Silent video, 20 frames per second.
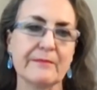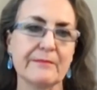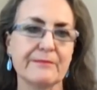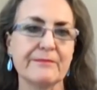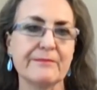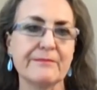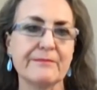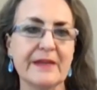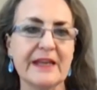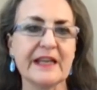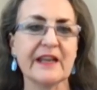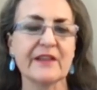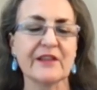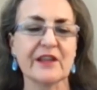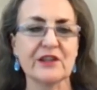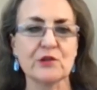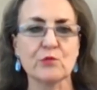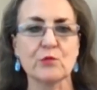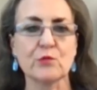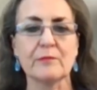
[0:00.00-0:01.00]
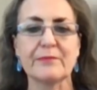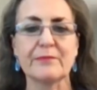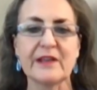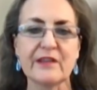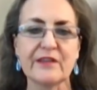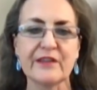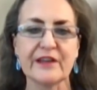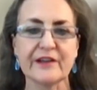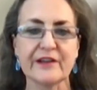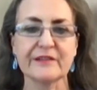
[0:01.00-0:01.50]
meaning that you will be
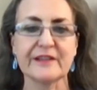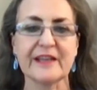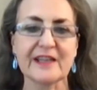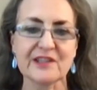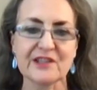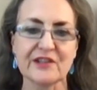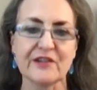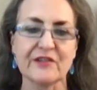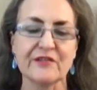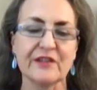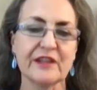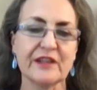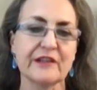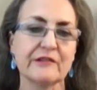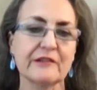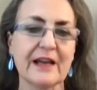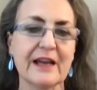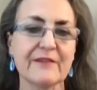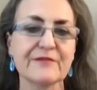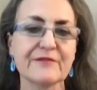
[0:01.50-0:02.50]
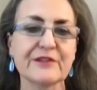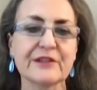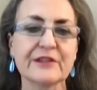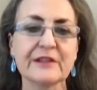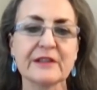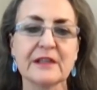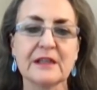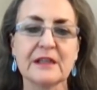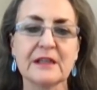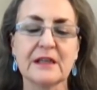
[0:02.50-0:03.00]
there next year and the year after.
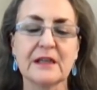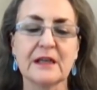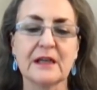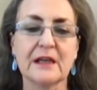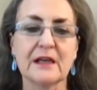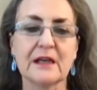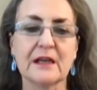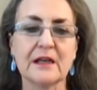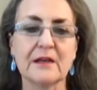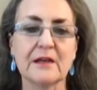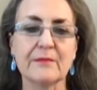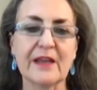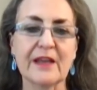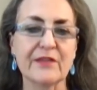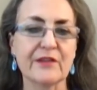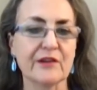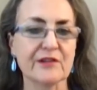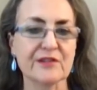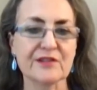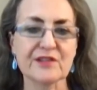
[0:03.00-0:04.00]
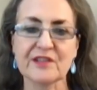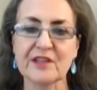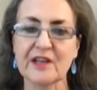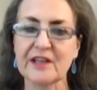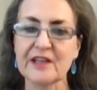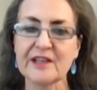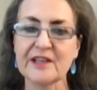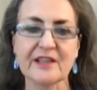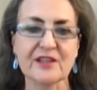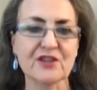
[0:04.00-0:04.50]
And there are
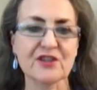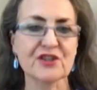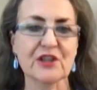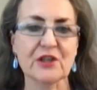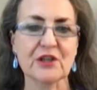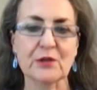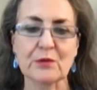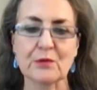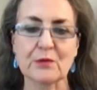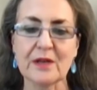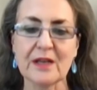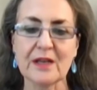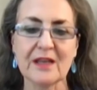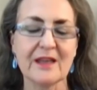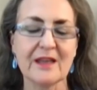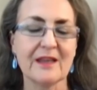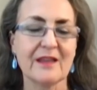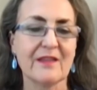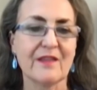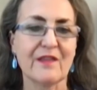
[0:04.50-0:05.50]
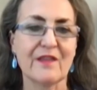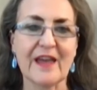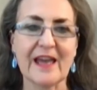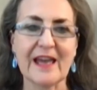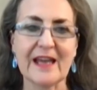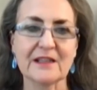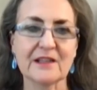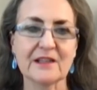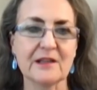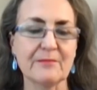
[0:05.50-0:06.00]
studies that show
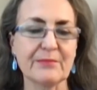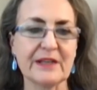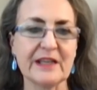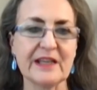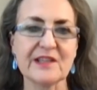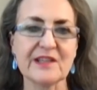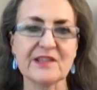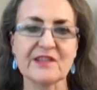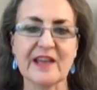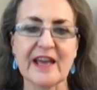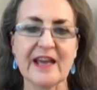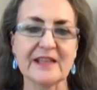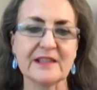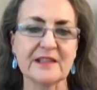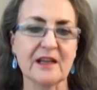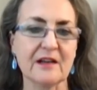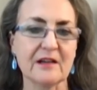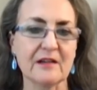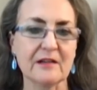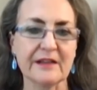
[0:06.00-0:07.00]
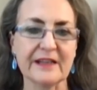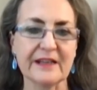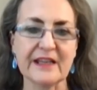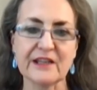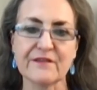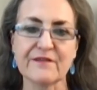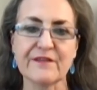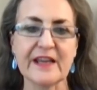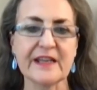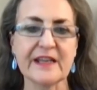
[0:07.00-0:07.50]
that companies that are
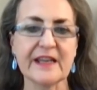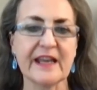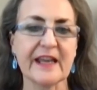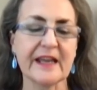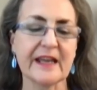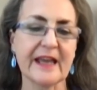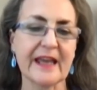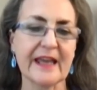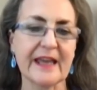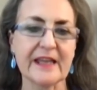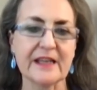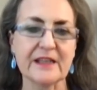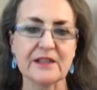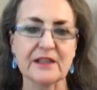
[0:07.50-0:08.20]
innovating and